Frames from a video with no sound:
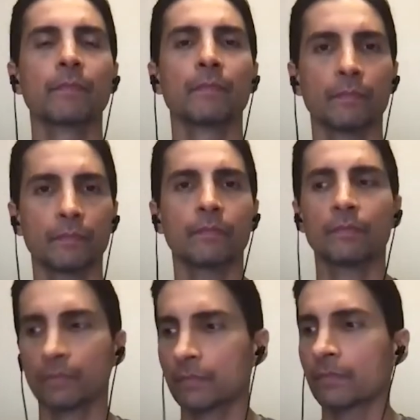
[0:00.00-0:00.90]

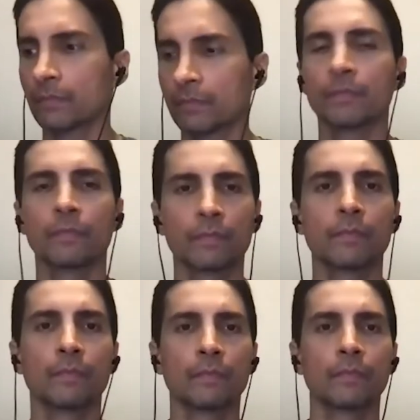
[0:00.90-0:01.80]

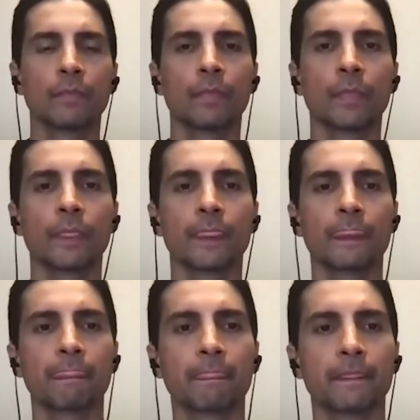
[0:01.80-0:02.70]

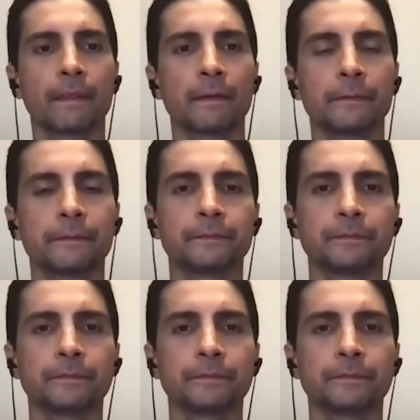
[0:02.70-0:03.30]
(silent)